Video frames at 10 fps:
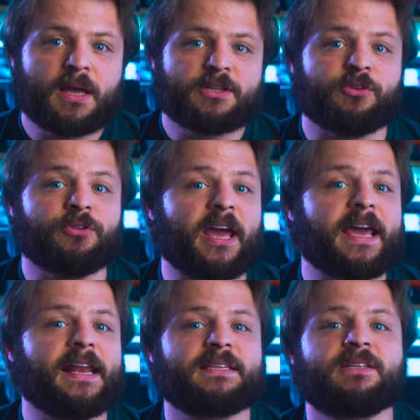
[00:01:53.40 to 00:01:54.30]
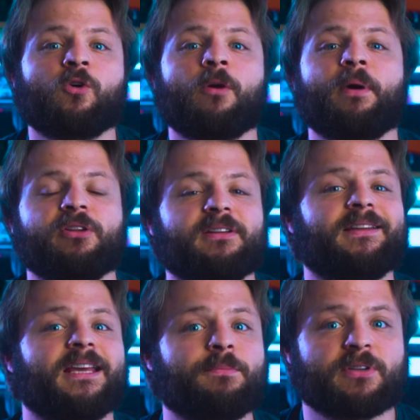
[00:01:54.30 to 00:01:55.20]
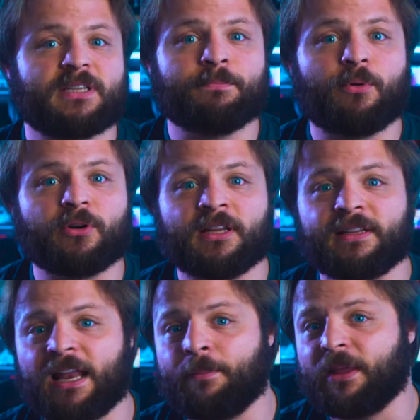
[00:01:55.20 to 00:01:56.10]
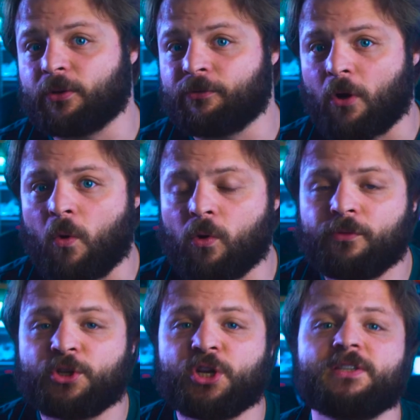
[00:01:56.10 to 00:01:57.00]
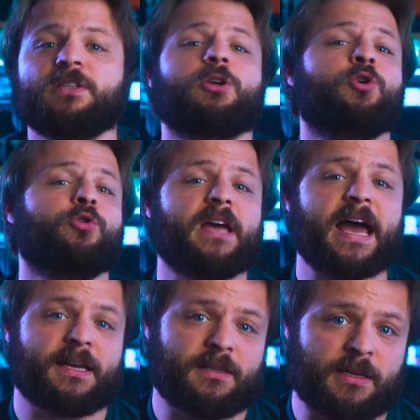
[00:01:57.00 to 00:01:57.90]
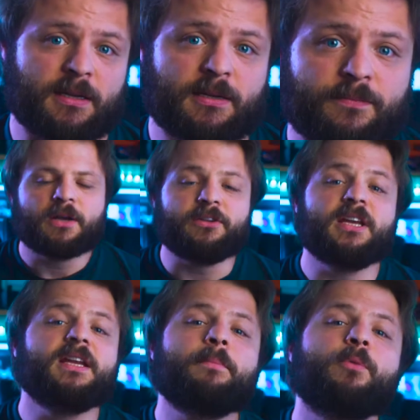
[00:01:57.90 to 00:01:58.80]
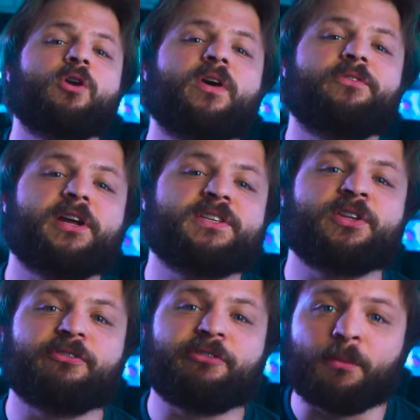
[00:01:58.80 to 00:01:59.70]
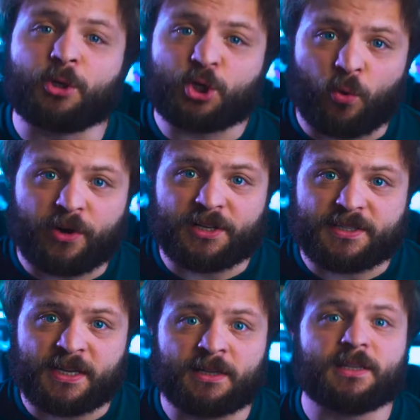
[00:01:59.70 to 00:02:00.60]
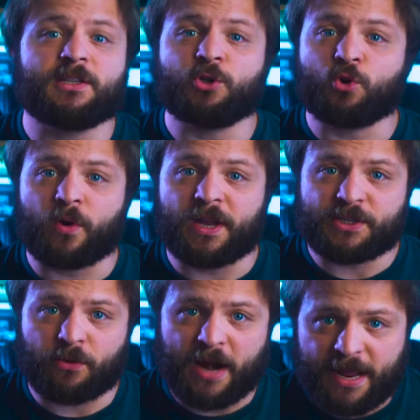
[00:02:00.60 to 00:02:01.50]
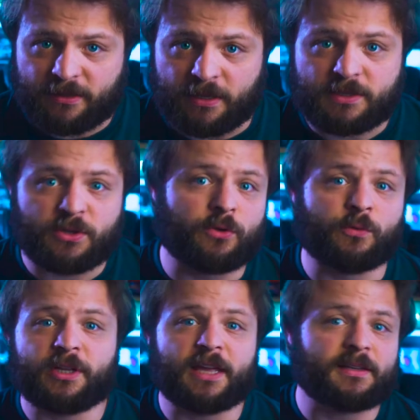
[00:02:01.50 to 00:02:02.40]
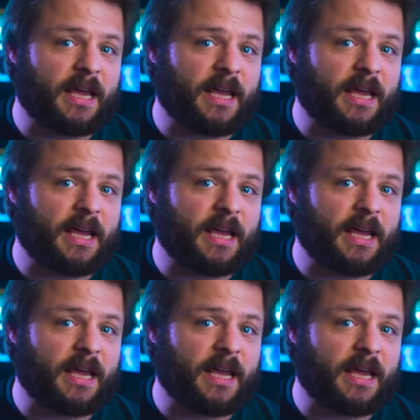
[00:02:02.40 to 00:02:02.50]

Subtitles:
So today let's talk about the most important element of all, which is good acting. The number 1 reason to film a showreel scene is to showcase your acting, so you would get an